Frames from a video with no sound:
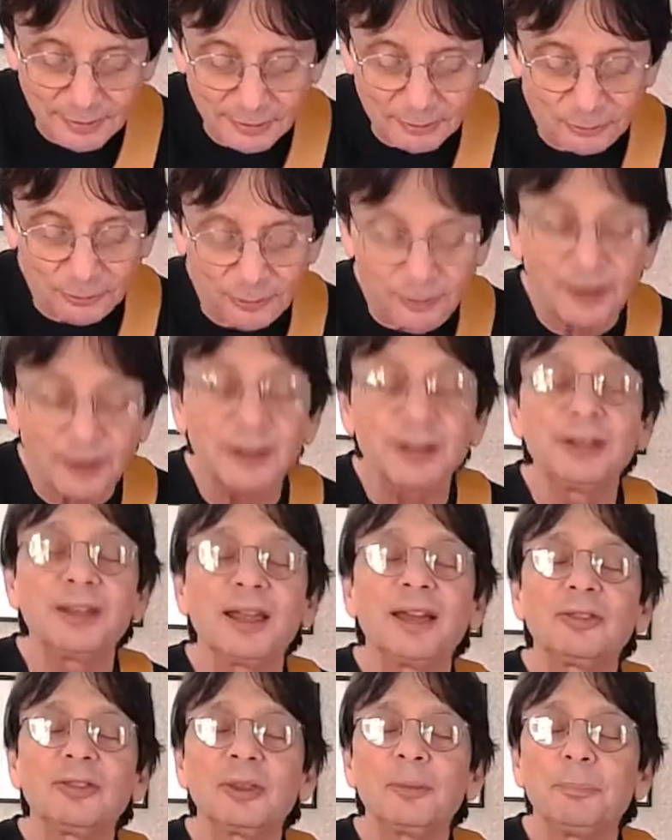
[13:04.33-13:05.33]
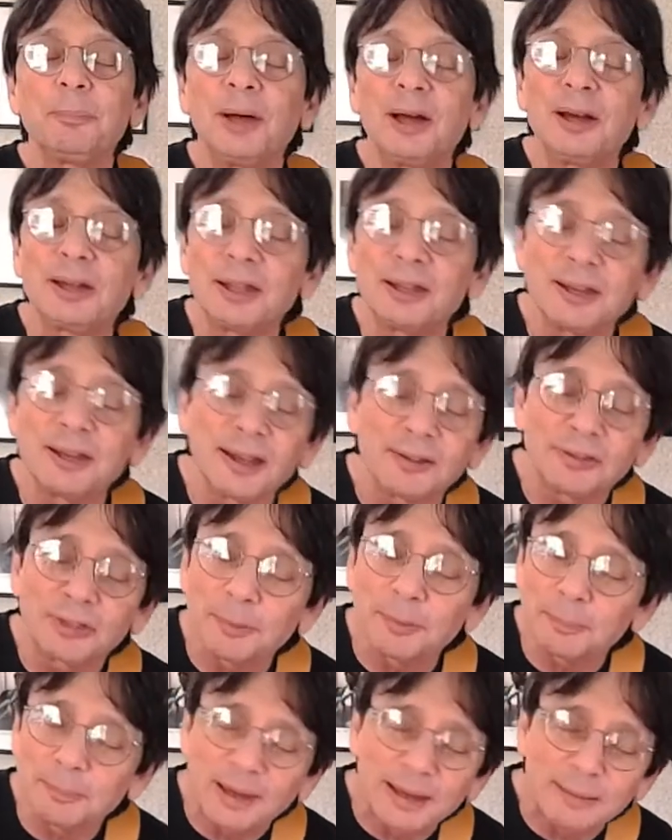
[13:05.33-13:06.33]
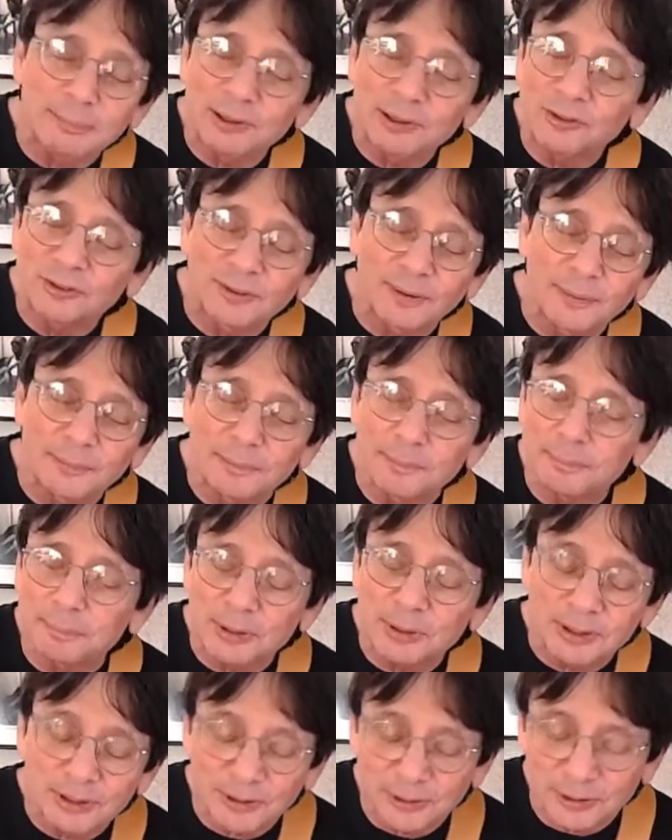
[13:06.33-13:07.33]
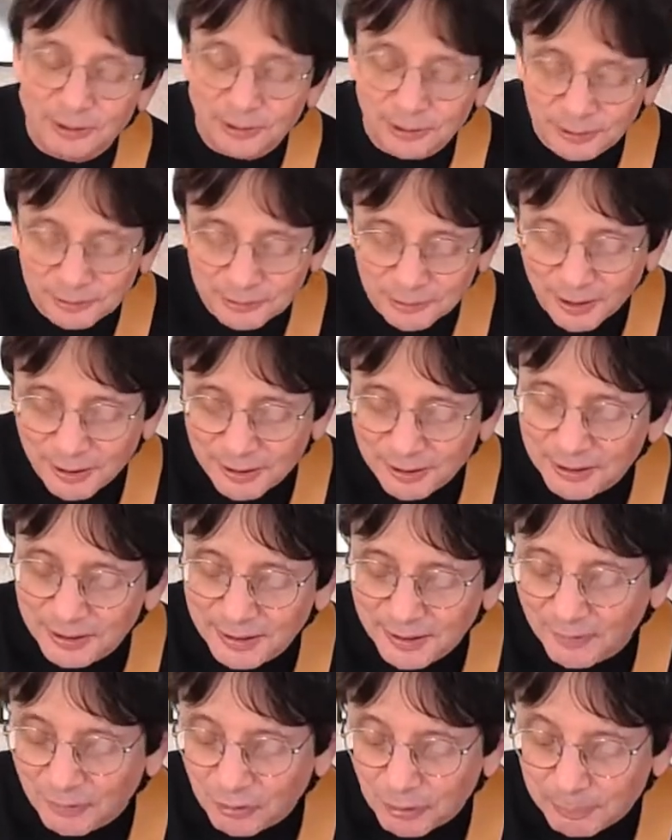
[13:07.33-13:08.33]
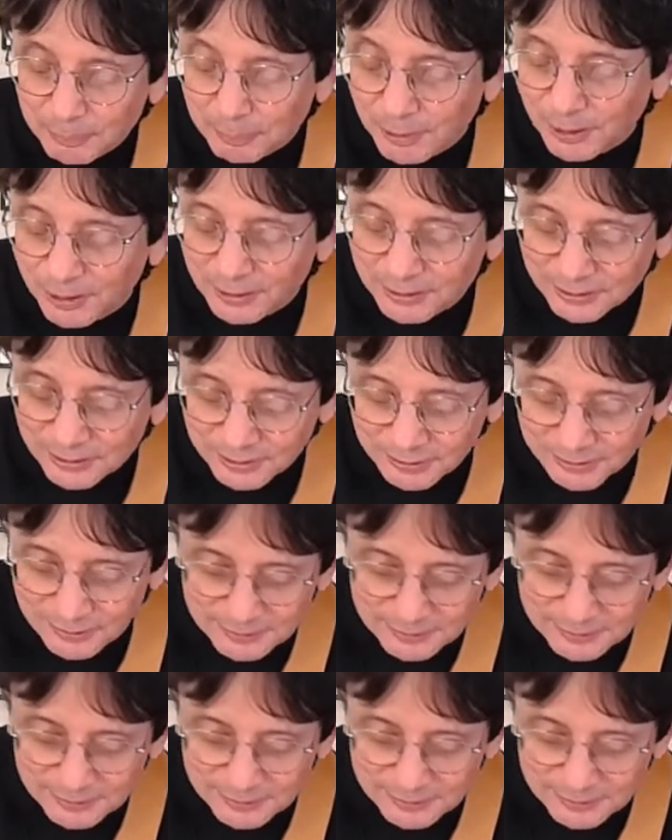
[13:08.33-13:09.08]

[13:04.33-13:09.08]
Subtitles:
Run and get the buggy, get the baby some beer. Run and get the buggy.